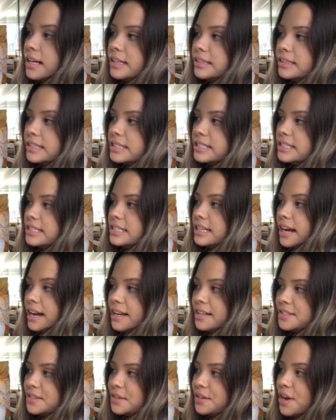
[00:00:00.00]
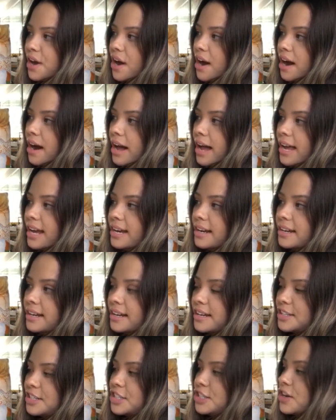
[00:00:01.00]
The stars on high
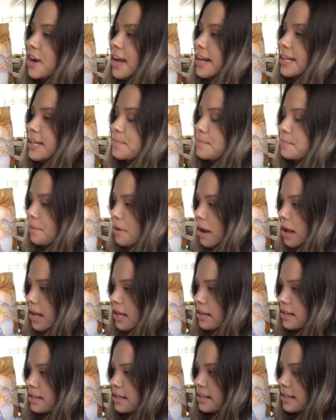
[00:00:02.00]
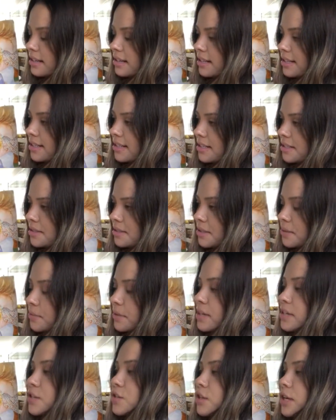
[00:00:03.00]
are shining bright.
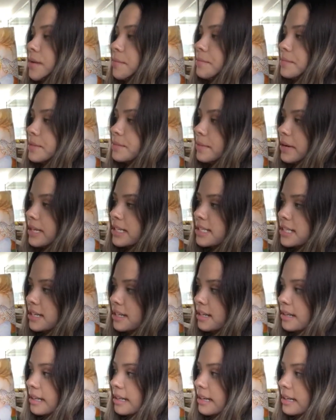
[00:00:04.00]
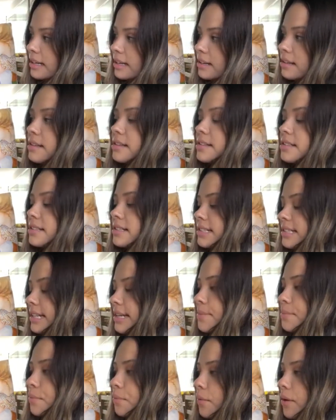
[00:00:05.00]
Sweet dreams, my darling.
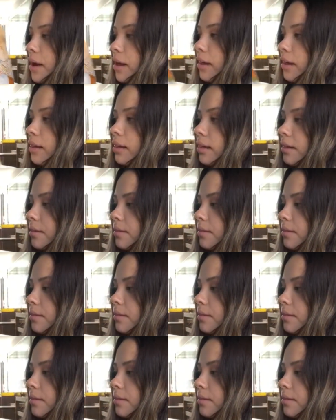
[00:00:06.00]
Sleep well.